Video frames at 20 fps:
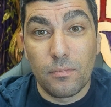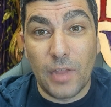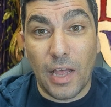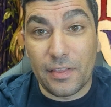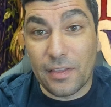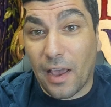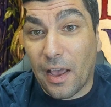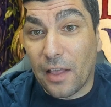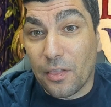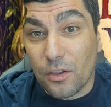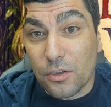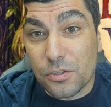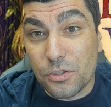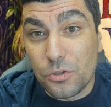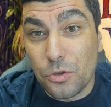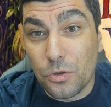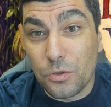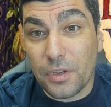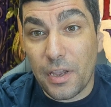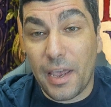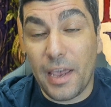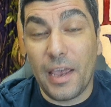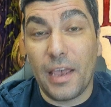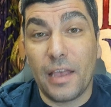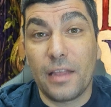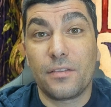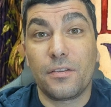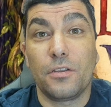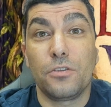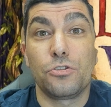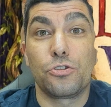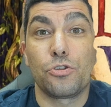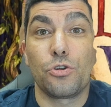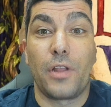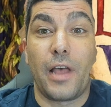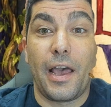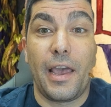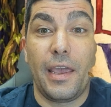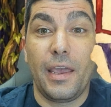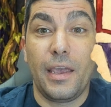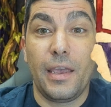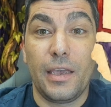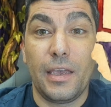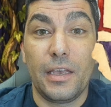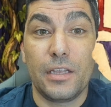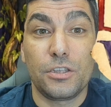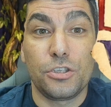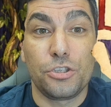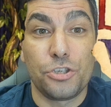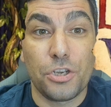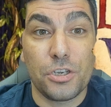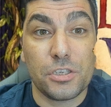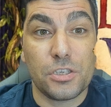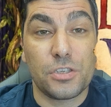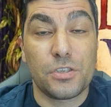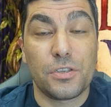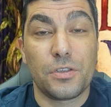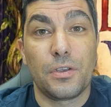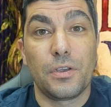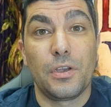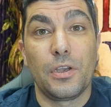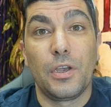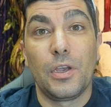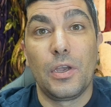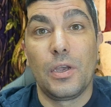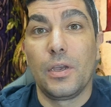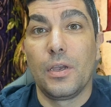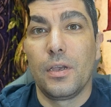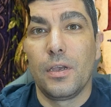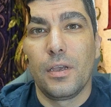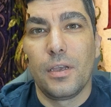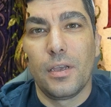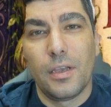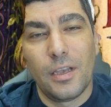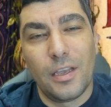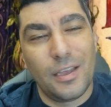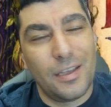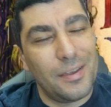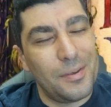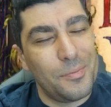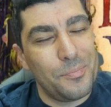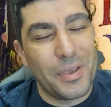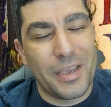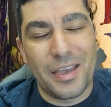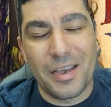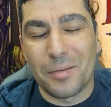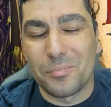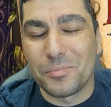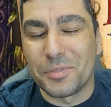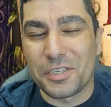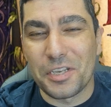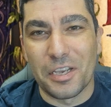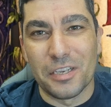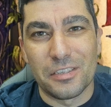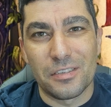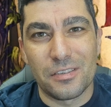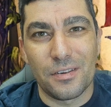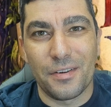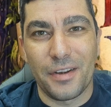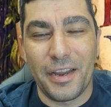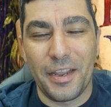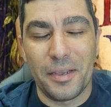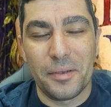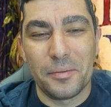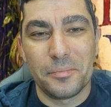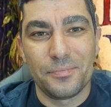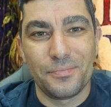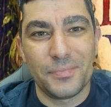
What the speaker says: that I understood, and in July it just becomes history.